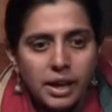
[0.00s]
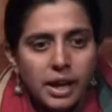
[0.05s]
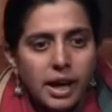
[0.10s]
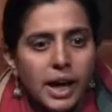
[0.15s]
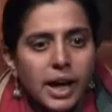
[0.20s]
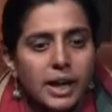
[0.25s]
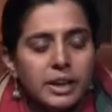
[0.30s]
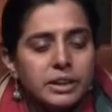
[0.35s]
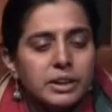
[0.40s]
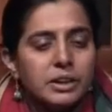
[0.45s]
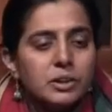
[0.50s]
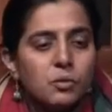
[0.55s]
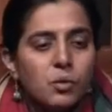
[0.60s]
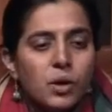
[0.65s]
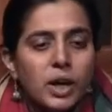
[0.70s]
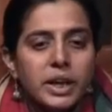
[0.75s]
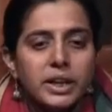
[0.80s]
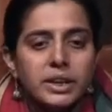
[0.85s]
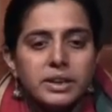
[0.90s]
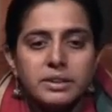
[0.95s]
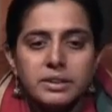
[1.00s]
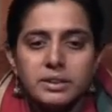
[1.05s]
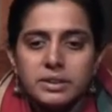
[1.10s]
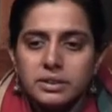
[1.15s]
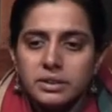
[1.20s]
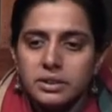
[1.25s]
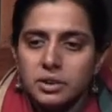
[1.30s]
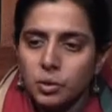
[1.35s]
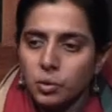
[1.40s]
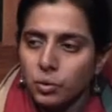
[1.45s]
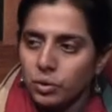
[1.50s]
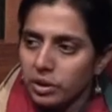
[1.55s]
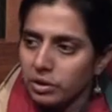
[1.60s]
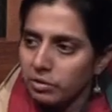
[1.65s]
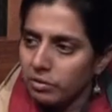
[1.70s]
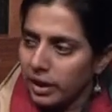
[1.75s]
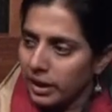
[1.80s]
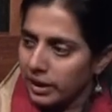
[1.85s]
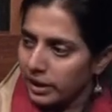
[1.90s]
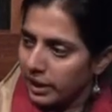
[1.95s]
and invite the local
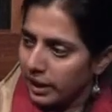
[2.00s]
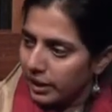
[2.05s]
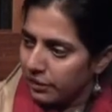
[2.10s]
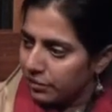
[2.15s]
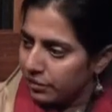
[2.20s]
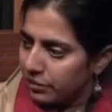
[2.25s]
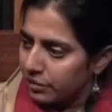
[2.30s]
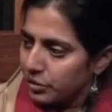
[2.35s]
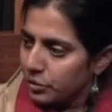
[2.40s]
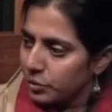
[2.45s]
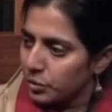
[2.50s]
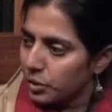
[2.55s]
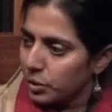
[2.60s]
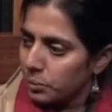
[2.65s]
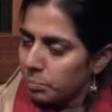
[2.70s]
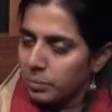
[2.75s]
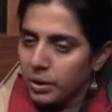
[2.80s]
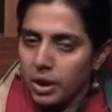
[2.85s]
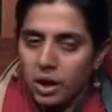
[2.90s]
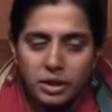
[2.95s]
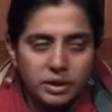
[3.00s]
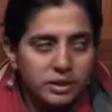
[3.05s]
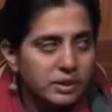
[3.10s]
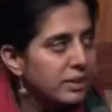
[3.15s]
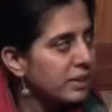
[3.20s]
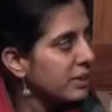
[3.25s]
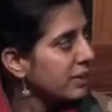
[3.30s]
wildlife to your plot.